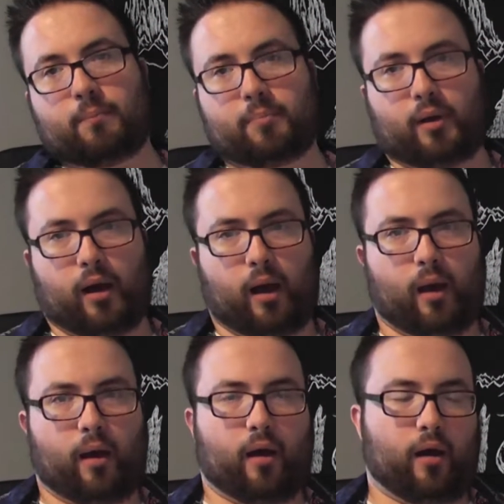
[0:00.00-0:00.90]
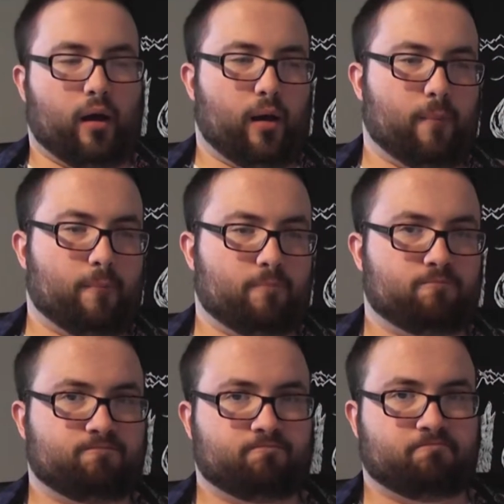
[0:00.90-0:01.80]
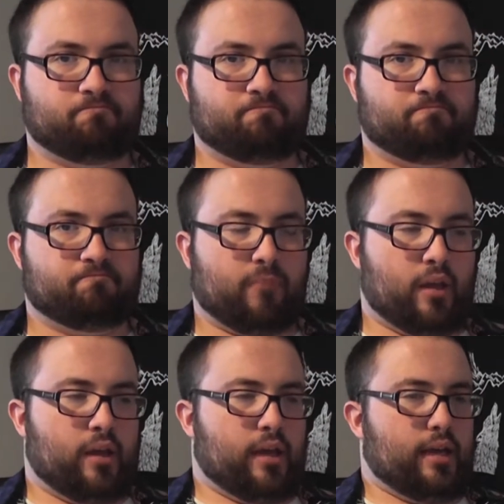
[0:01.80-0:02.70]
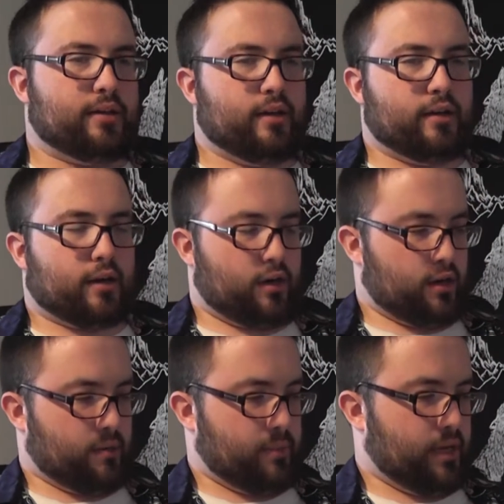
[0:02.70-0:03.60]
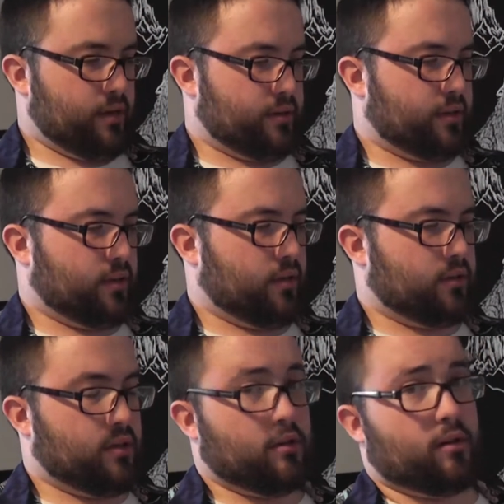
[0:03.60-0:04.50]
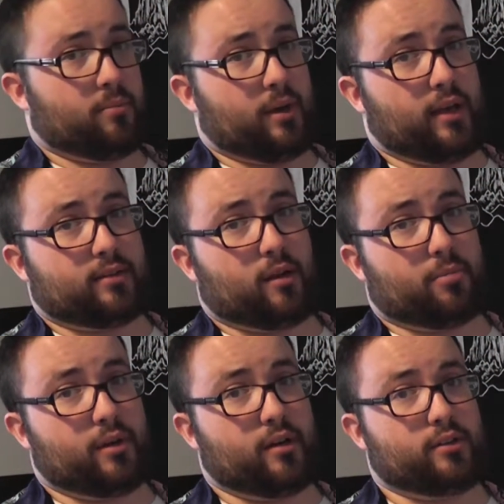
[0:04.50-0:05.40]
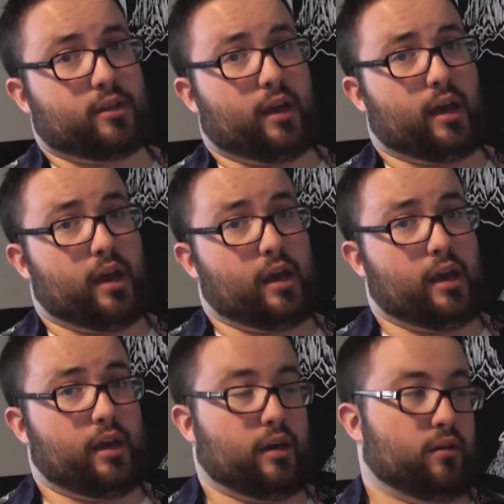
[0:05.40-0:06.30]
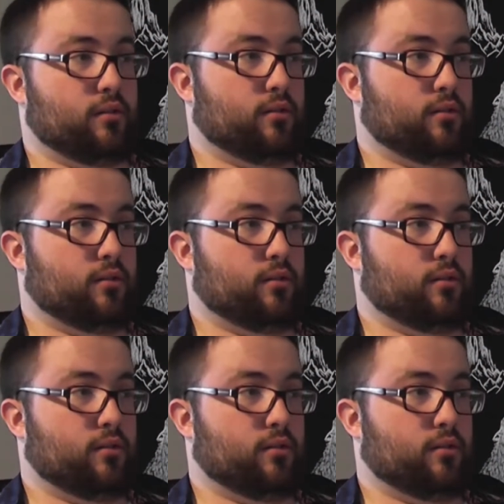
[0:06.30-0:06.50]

But, um, it didn't occur to me until, you know, the past couple years that, hey,